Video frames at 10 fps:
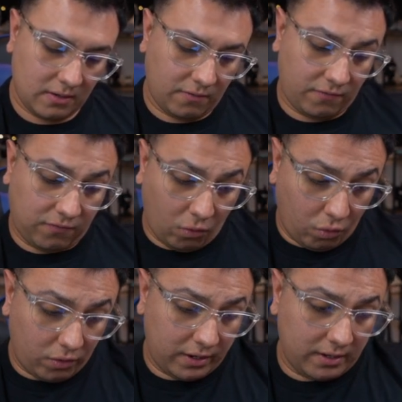
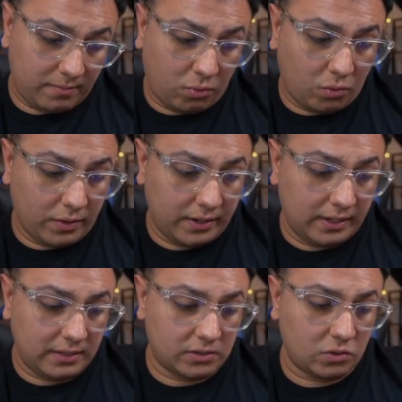4 hit
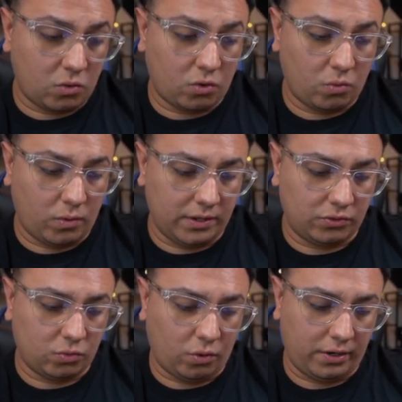points, or
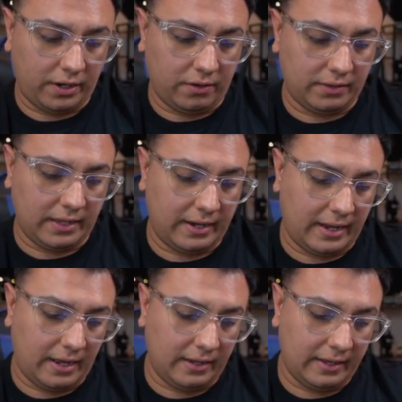1 thwart here. And then
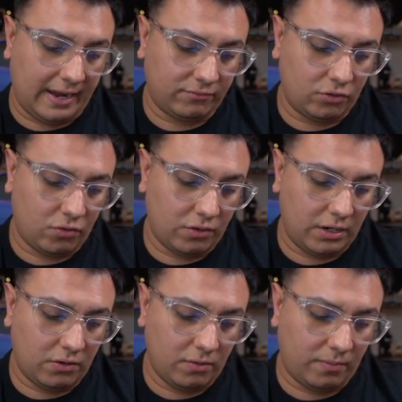after your
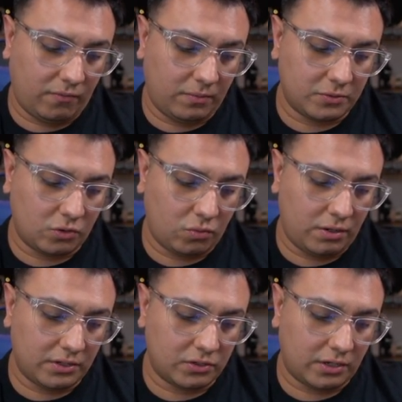hero performs a
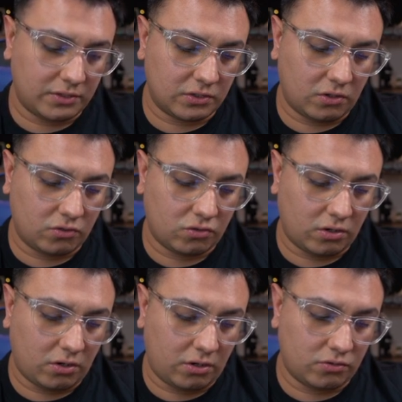thwart, exhaust this card, draw
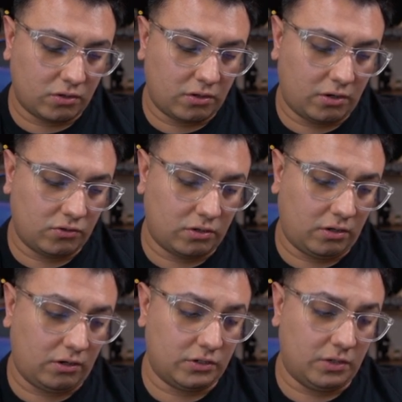a card, draw a card, draw a
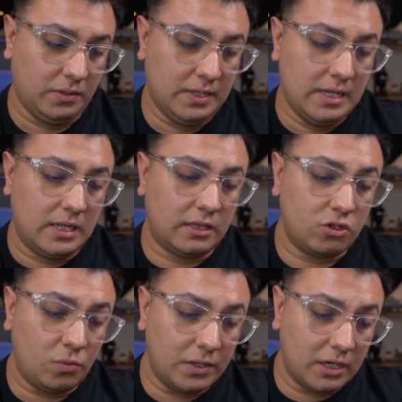card. So
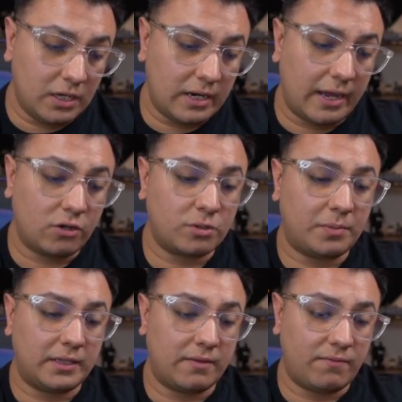these are really good. I also
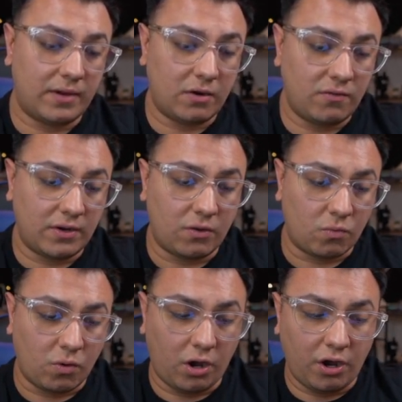played them very, very
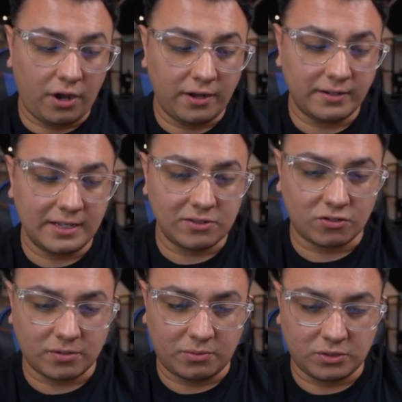wrong. These
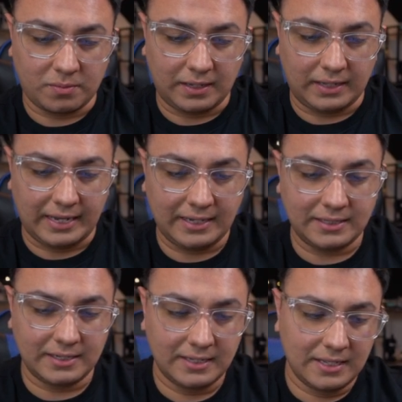are supposed to be linked.